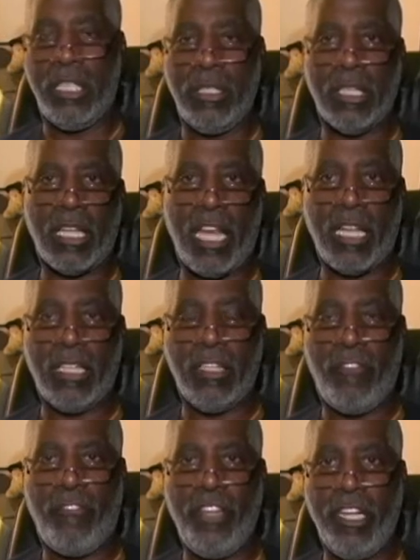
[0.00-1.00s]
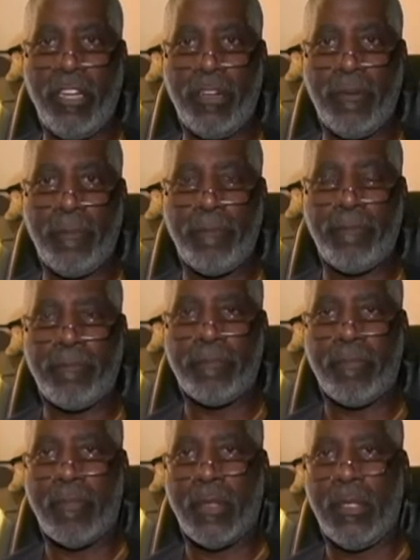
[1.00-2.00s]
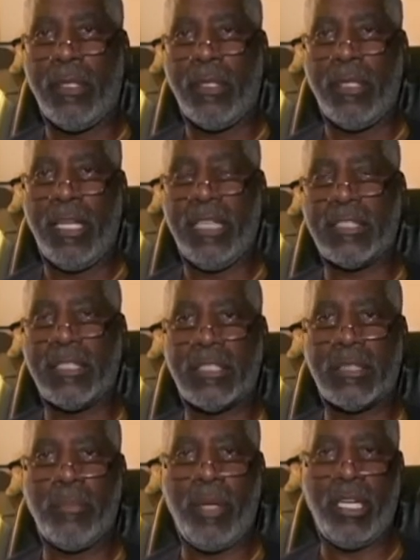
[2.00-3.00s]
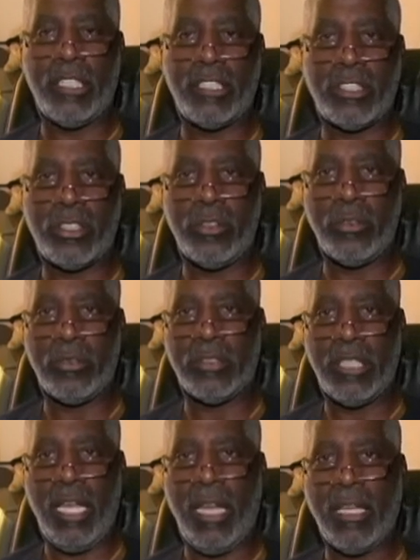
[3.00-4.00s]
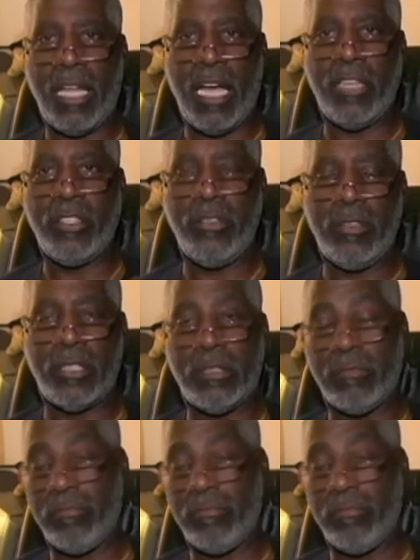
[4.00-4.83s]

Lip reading: it look like a little finger? That's a smudge tool. That allows you to